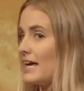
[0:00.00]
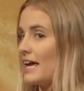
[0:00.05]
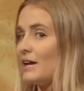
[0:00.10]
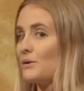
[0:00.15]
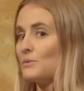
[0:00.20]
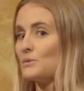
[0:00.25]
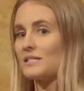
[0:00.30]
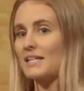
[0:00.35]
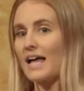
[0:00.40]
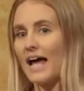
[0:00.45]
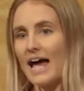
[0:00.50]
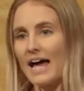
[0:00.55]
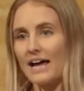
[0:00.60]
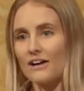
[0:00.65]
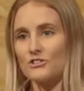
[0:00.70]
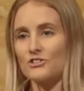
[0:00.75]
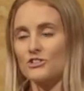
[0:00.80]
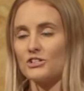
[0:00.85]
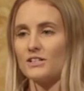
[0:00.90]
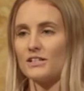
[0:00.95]
It was
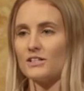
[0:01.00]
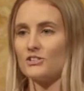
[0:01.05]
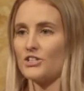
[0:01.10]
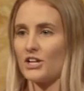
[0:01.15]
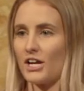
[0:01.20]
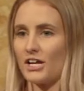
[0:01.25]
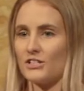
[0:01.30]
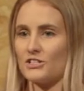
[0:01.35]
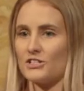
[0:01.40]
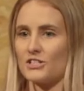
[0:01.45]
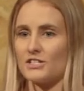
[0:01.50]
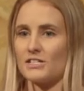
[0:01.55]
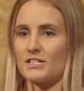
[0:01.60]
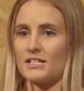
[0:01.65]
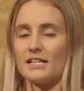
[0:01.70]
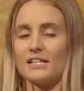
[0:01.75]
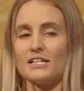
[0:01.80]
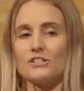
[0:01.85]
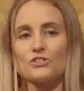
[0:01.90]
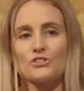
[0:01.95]
actually changes
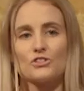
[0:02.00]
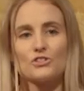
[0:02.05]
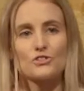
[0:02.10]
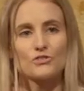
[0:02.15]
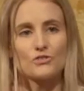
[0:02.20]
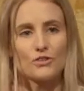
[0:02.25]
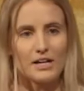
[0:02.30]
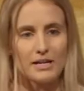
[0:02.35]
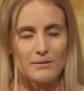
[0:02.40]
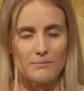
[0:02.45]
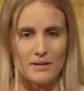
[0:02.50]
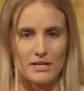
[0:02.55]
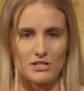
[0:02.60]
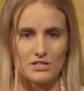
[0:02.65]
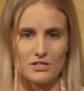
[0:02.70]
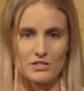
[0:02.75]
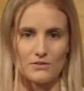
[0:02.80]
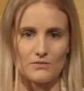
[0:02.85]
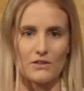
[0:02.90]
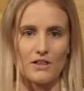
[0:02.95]
in extreme
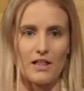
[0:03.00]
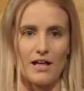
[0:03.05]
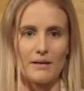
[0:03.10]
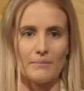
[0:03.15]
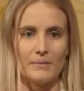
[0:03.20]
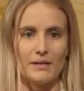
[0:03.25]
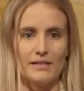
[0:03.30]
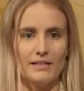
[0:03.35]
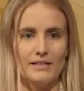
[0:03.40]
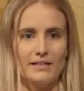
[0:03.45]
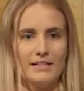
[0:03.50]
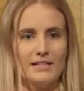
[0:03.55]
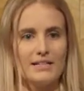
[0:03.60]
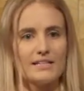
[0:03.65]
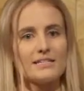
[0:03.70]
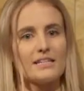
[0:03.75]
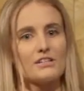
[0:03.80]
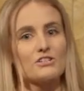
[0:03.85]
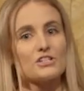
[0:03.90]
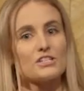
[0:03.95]
measures of climate,
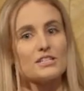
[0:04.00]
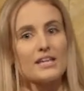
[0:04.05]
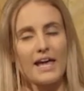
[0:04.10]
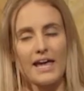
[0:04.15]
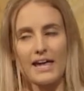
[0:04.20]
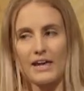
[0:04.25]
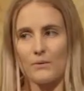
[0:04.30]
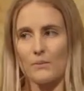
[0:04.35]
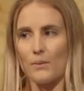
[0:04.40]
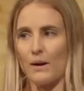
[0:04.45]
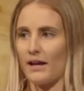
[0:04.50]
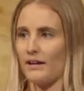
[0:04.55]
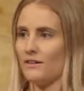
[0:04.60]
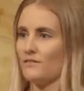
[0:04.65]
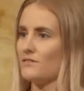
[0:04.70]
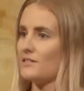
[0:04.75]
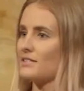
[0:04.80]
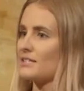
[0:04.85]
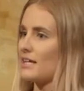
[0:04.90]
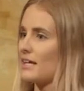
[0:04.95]
such as heat
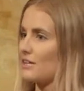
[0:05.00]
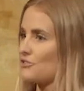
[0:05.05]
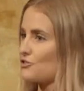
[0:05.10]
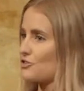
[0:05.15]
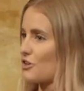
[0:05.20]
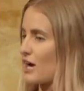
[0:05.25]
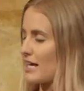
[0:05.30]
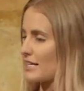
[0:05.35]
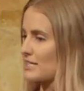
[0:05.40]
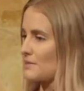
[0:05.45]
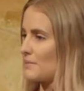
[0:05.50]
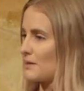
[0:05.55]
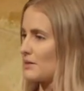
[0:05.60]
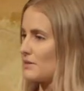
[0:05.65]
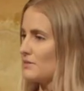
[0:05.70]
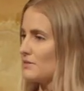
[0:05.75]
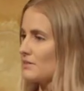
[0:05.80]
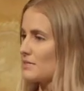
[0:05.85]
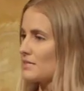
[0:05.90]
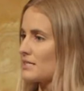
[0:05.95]
waves and dry
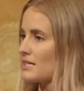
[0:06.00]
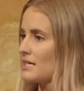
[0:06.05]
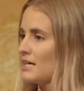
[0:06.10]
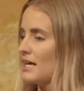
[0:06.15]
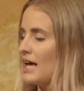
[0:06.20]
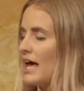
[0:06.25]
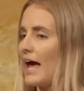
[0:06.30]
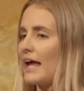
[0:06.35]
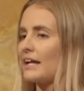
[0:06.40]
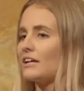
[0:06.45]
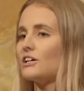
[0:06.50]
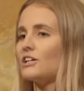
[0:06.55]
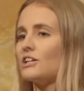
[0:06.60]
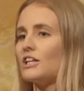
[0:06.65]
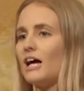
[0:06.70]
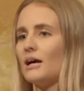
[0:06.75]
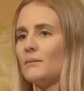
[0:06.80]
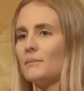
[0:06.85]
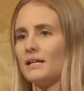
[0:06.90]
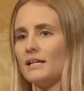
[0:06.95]
spells, and
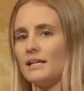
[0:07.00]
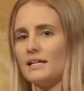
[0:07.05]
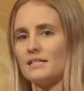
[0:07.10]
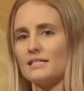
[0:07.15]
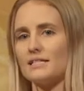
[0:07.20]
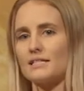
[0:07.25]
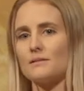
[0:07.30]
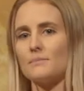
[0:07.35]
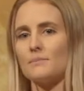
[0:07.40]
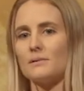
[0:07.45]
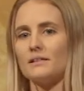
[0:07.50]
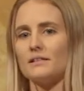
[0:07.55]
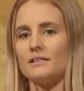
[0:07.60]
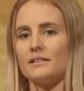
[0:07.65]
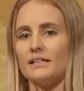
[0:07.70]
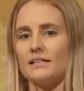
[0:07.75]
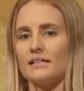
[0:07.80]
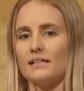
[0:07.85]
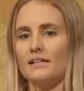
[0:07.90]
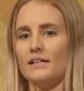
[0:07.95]
climate
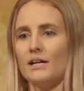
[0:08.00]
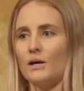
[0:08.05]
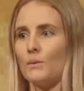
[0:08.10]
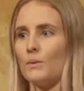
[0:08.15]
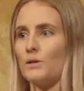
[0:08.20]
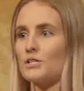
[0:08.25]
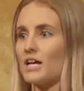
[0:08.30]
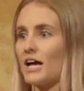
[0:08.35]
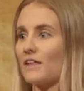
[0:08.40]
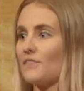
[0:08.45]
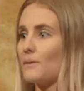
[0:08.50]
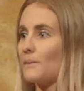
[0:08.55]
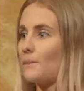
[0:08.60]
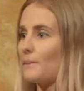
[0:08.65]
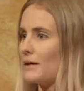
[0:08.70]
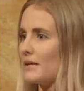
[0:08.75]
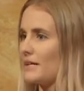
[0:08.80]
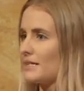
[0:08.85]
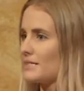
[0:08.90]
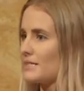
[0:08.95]
instability, which had the
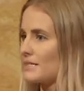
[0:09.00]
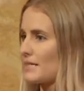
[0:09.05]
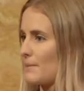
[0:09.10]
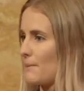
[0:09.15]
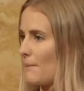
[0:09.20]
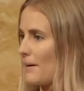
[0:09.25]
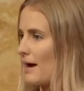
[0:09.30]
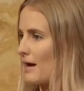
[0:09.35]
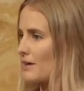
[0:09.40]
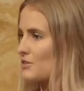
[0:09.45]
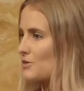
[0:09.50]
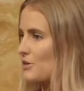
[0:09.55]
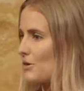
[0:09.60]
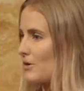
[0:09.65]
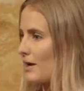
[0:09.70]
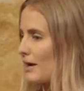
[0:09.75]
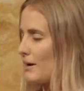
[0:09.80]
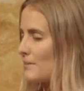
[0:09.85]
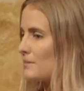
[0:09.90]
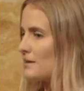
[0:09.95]
biggest impact
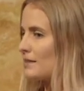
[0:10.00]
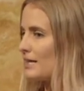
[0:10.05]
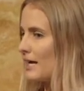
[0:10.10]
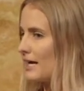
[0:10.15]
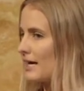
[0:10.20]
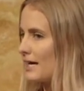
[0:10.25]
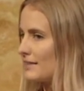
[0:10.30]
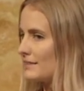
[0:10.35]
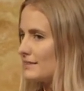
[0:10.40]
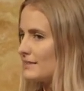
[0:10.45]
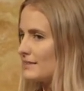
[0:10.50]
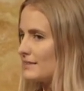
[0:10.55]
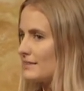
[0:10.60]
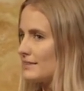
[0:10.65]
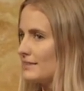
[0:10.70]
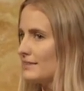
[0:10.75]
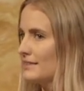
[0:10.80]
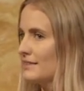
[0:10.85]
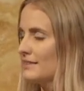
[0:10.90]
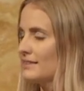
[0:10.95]
on our plants.